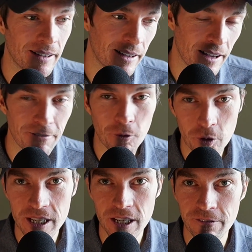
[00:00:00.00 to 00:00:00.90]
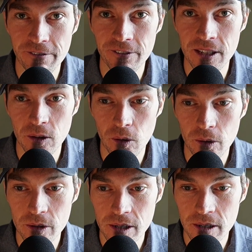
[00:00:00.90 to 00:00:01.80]
14 or 15
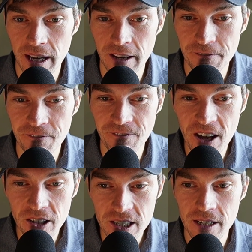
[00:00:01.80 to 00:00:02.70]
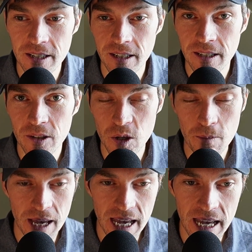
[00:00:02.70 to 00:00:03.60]
holes. It felt to
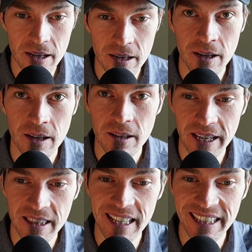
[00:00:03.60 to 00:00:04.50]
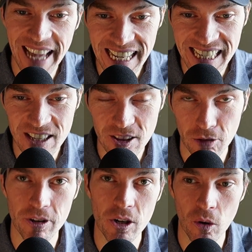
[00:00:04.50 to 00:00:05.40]
me like the last
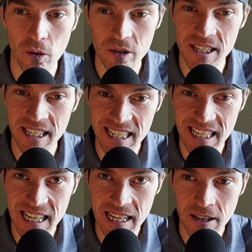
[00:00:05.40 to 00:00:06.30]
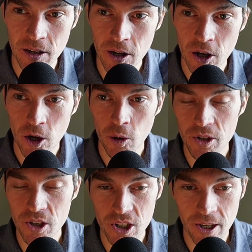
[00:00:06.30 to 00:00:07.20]
3 holes, 16,
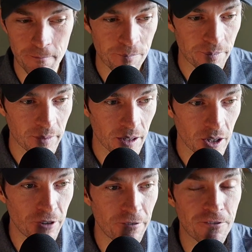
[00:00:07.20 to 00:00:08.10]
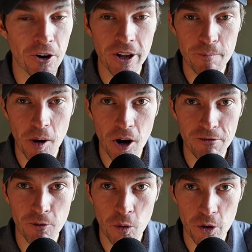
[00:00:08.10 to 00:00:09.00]
which is a converted par
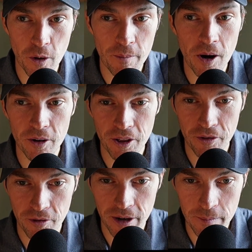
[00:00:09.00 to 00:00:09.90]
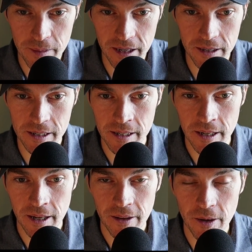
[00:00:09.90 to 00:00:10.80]
4 to a par 3 because
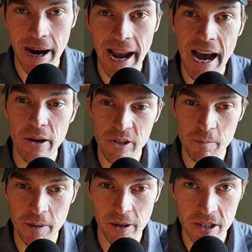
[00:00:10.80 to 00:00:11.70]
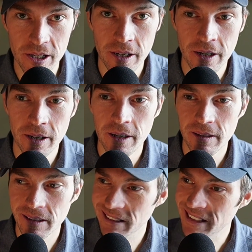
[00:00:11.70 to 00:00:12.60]
there were houses built
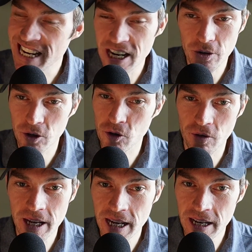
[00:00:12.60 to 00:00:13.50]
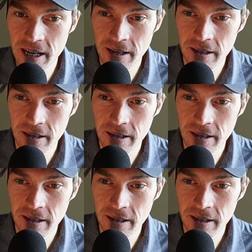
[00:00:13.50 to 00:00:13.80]
near the green